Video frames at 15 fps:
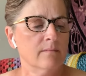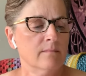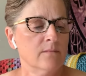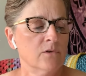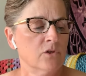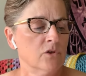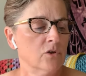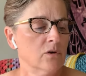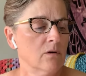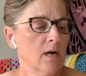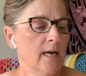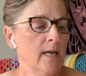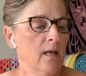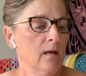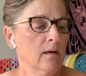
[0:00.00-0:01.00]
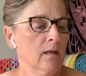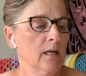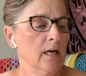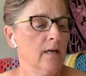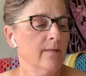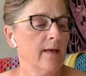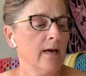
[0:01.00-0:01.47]
sure I
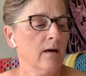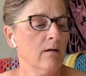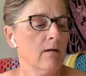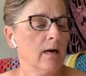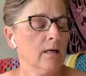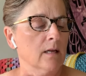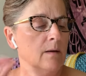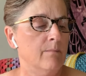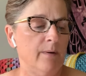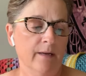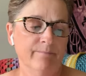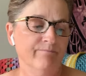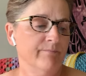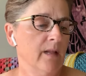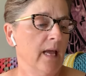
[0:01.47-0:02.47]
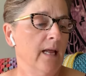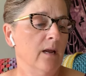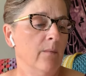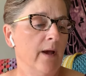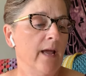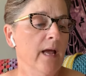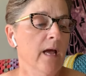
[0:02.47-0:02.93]
calculated that correctly, but
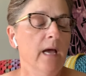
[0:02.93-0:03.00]
anyway,